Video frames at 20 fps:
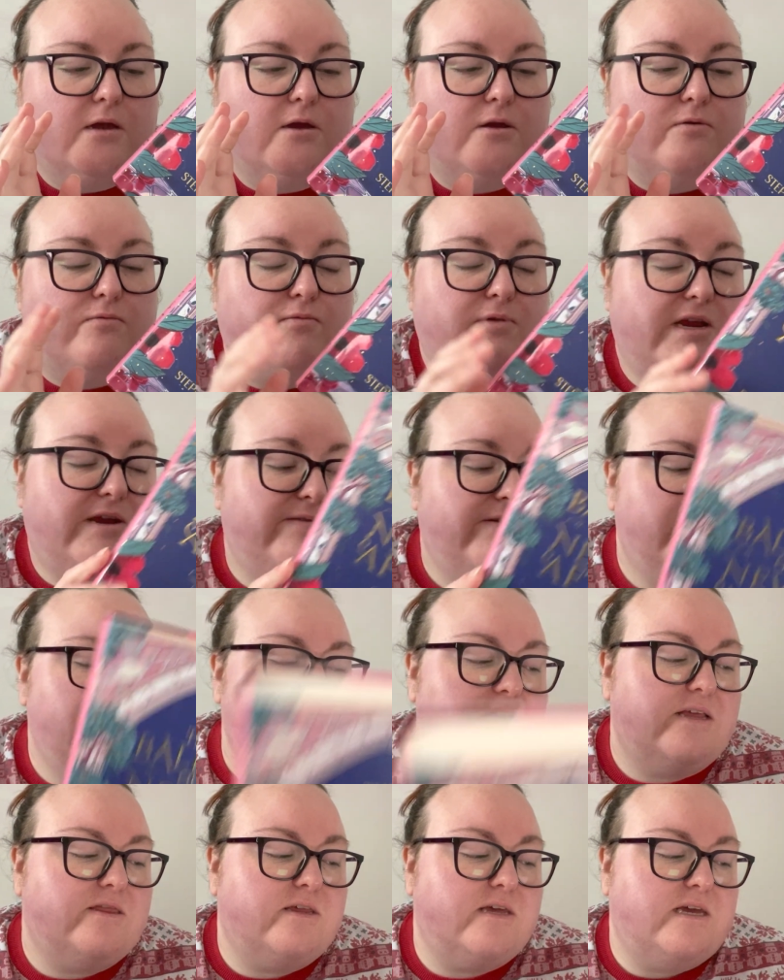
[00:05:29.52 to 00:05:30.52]

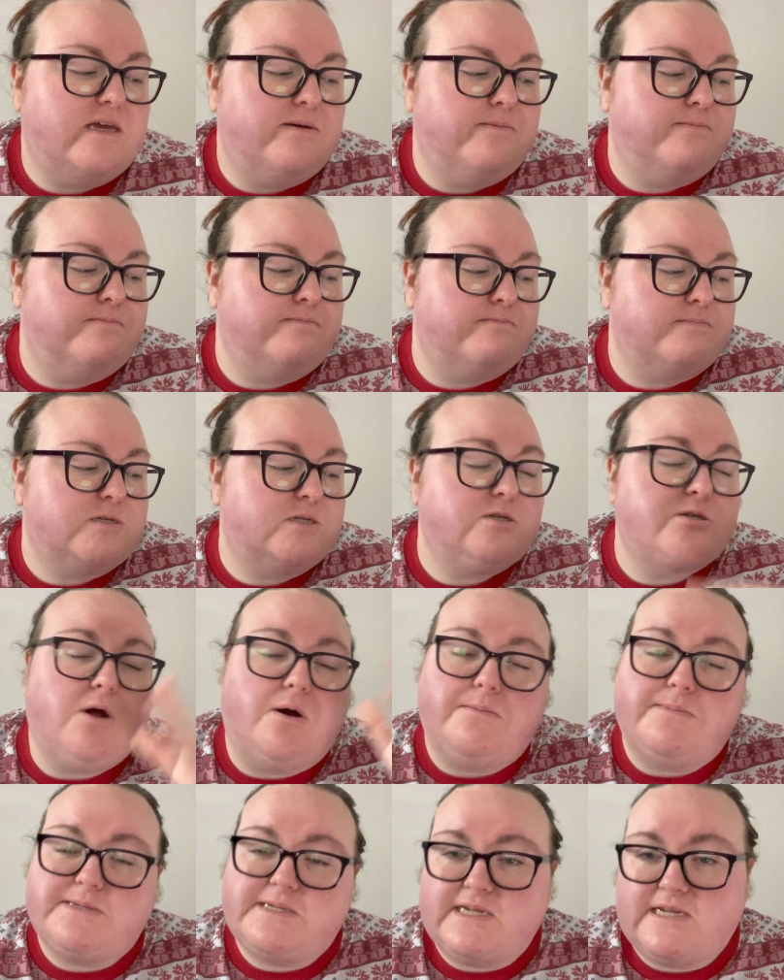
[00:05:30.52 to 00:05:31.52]
rereading the
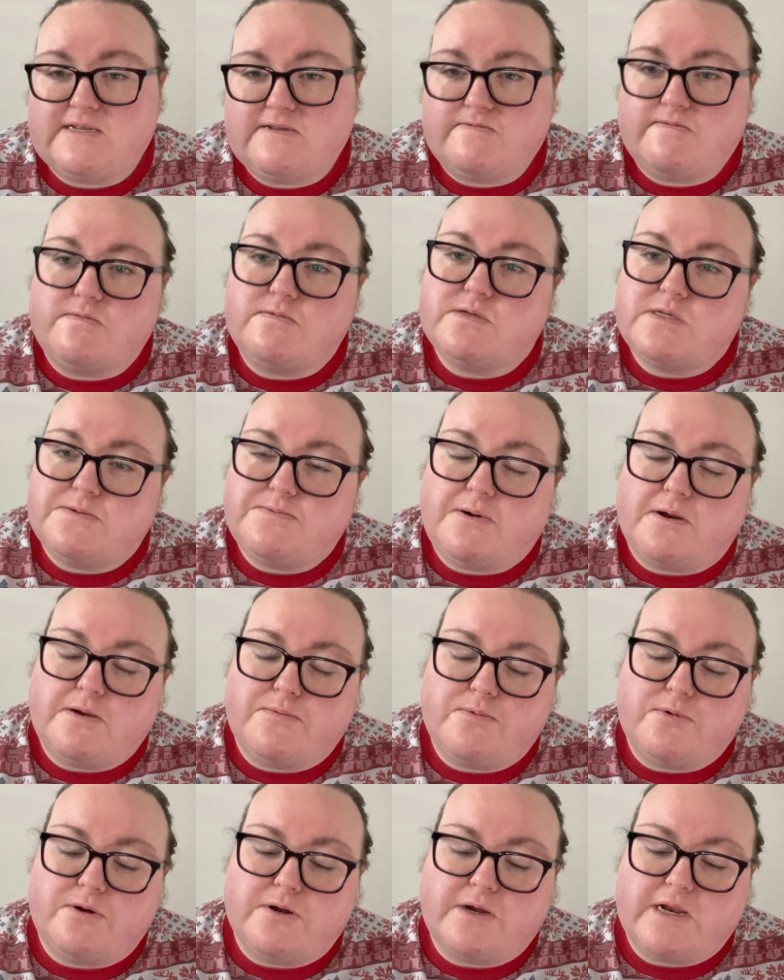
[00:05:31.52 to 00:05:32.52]
synopsis for Once Upon a
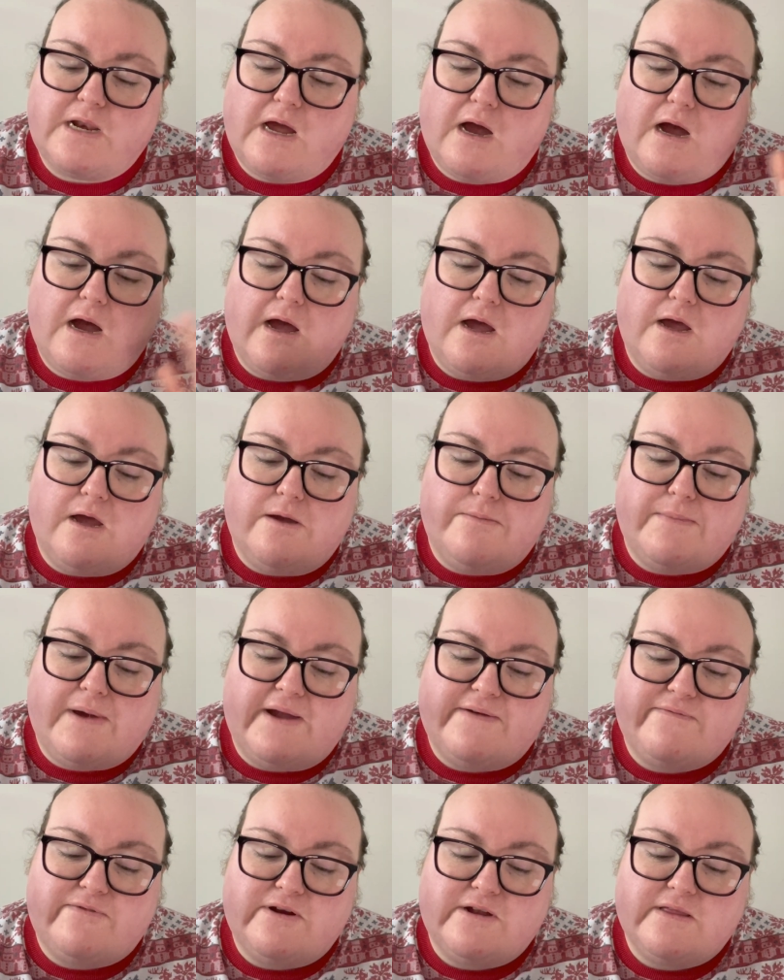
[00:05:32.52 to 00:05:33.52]
Broken Heart,
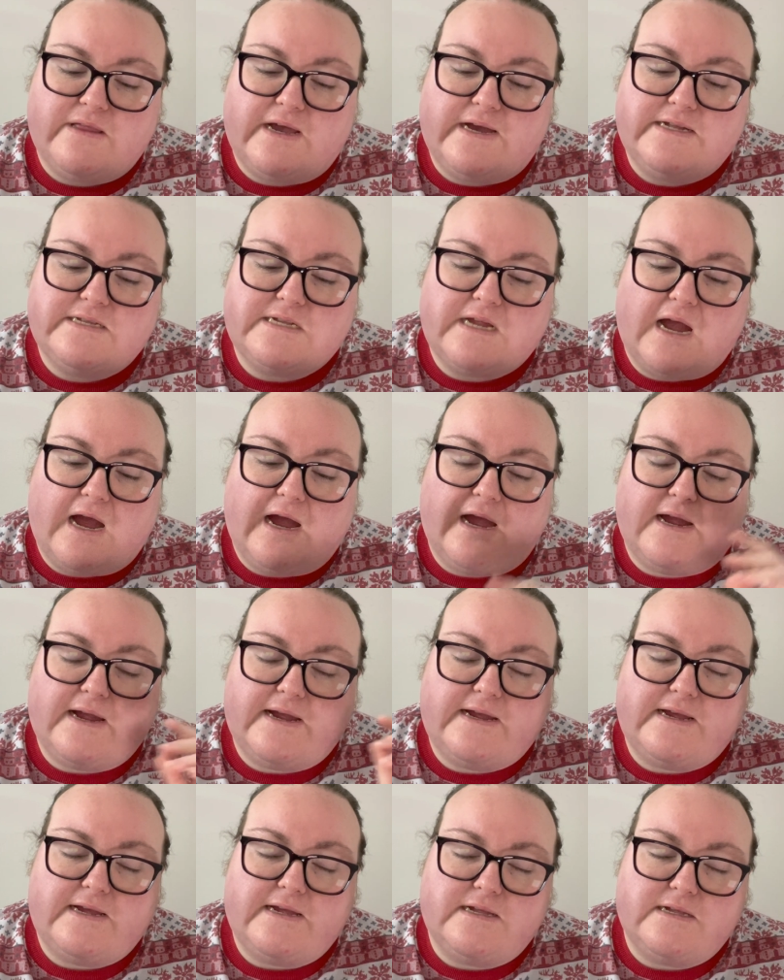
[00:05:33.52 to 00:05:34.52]
I've realised
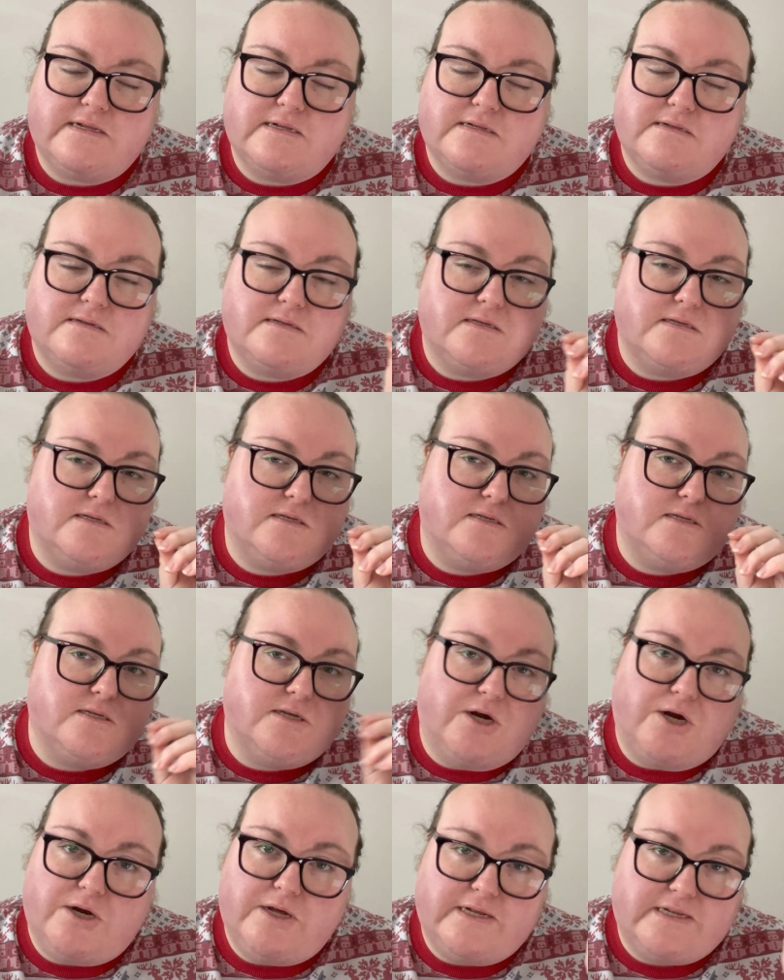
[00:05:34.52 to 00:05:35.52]
I
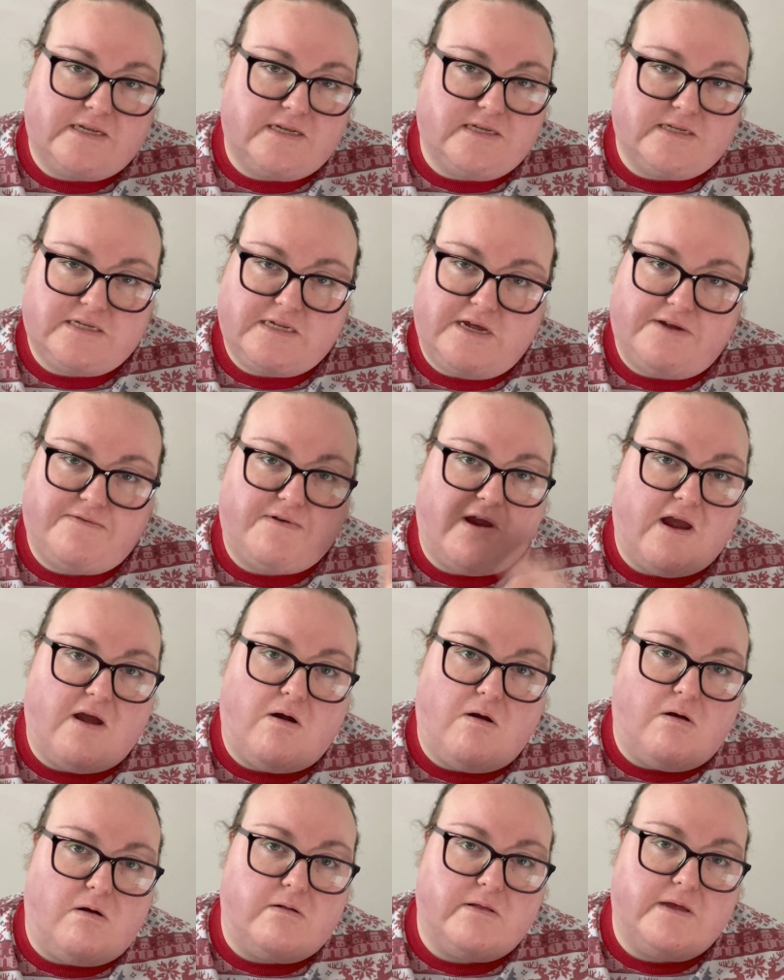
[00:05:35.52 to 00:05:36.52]
totally didn't say it right at
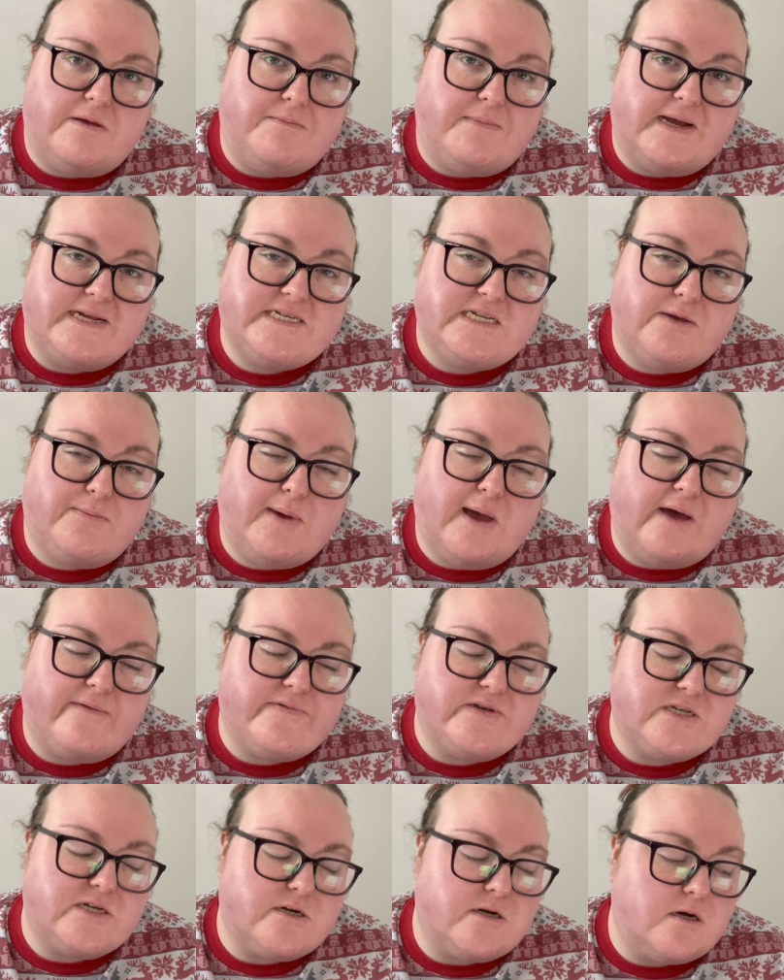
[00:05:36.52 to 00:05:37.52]
all in my TBR
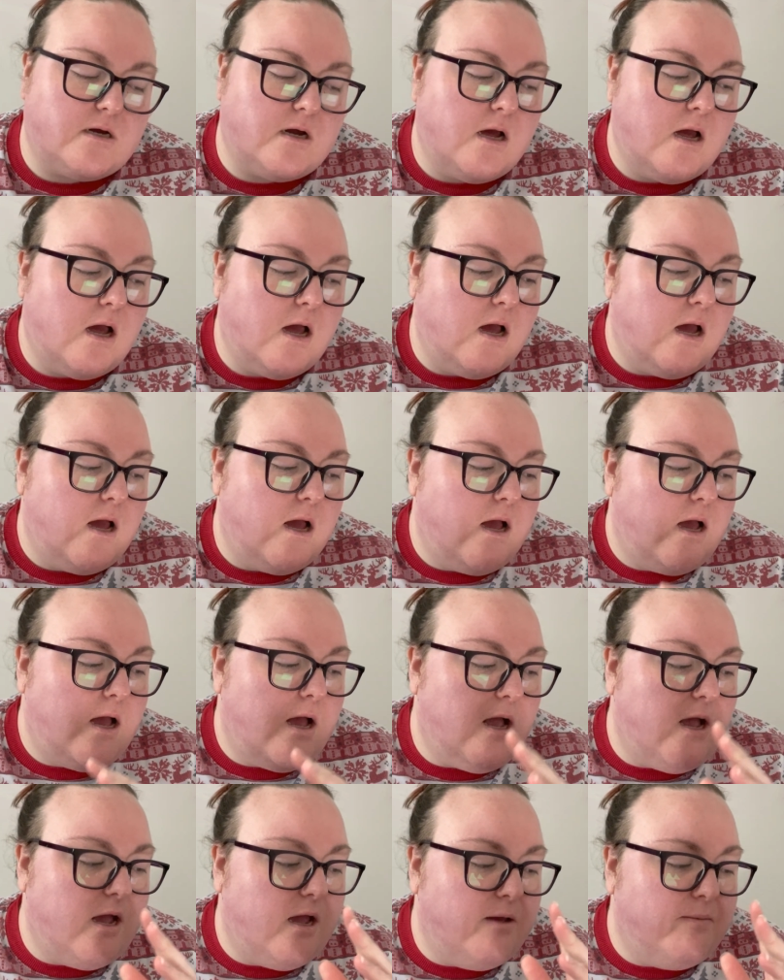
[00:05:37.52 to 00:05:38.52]
video.
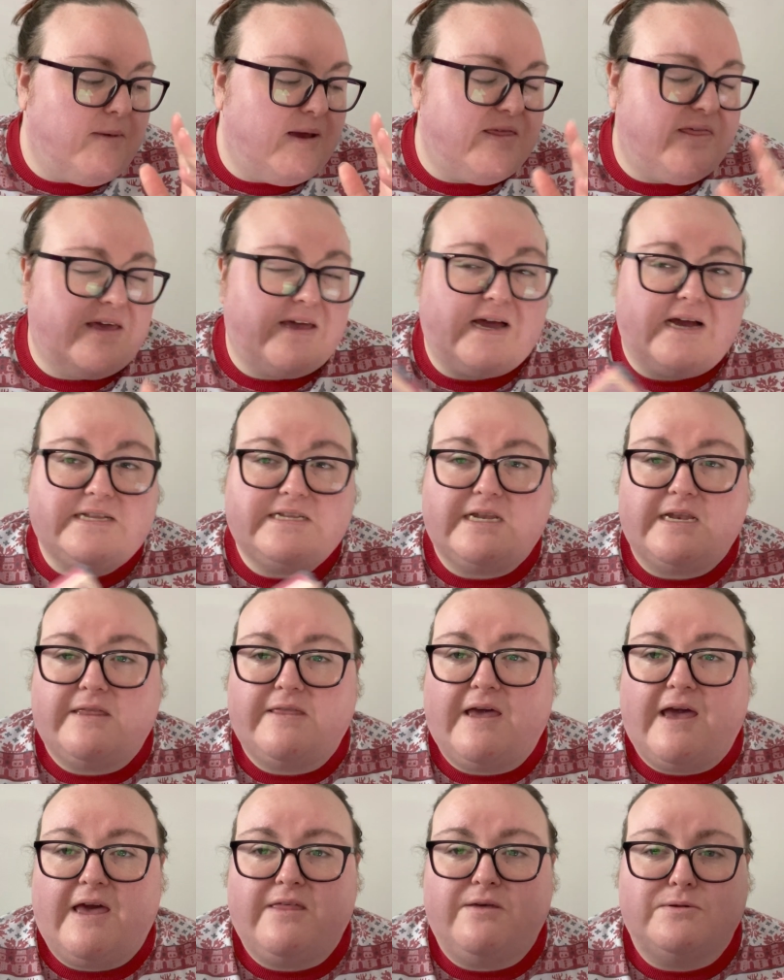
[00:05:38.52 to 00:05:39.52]
I think I said in
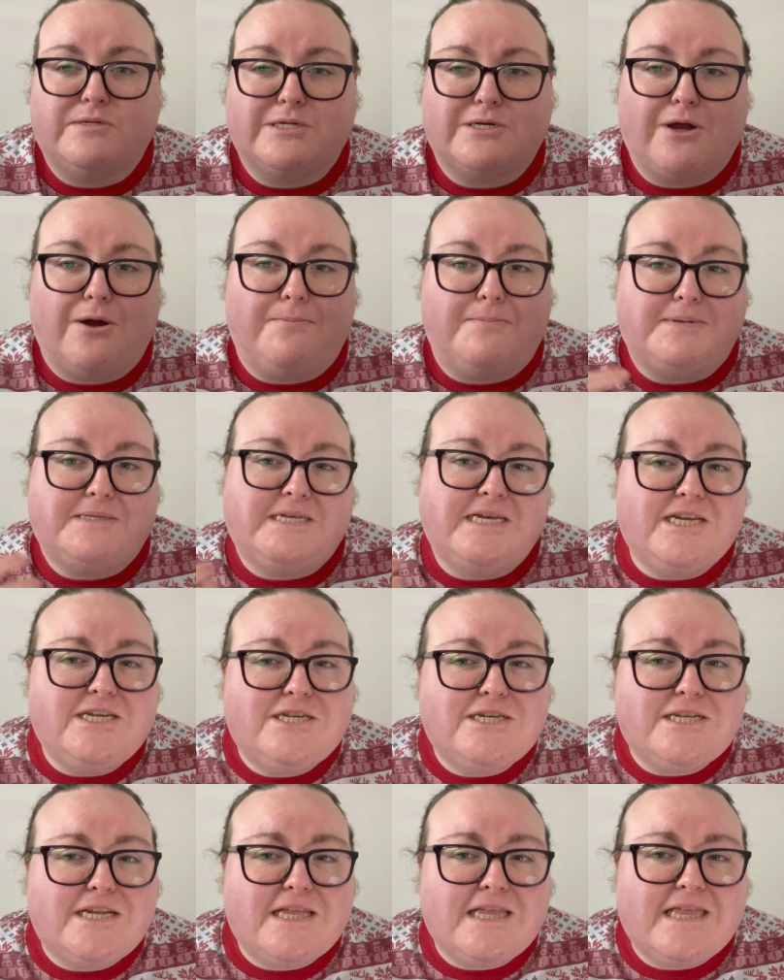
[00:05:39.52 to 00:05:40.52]
there was a
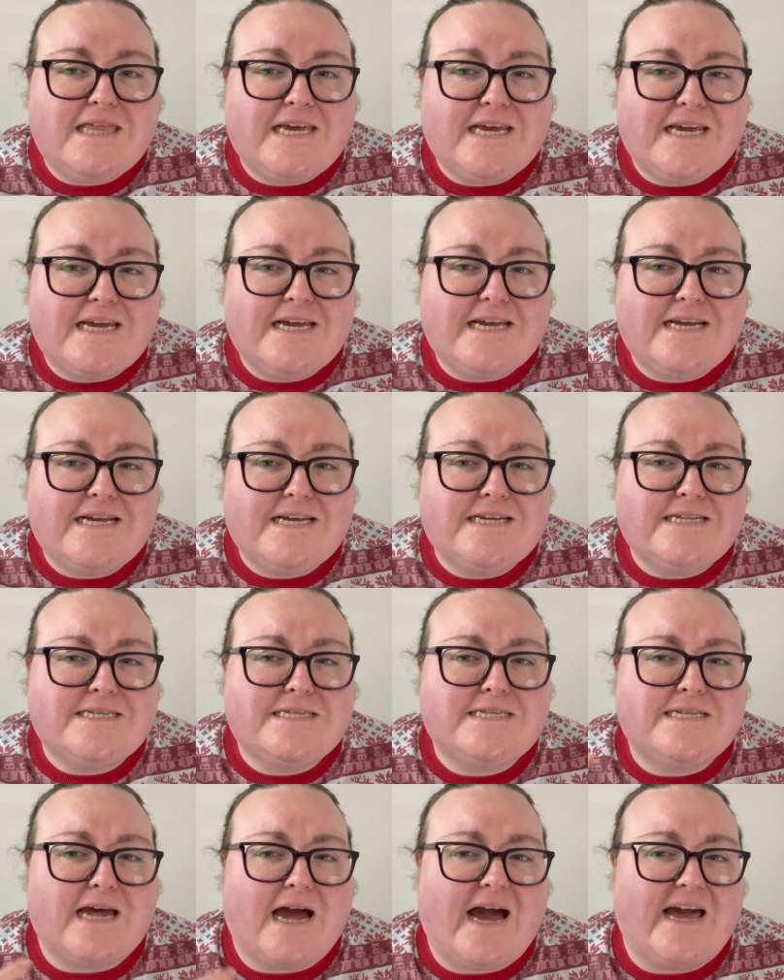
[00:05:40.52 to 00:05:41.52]
competition and
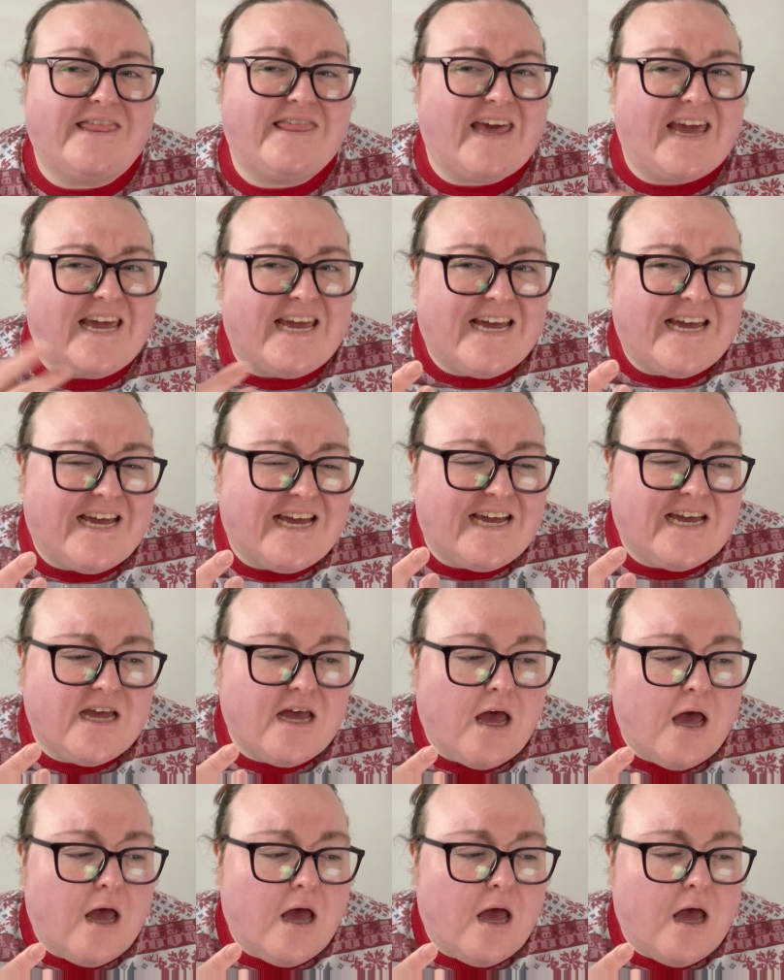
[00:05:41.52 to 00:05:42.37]
things, I think,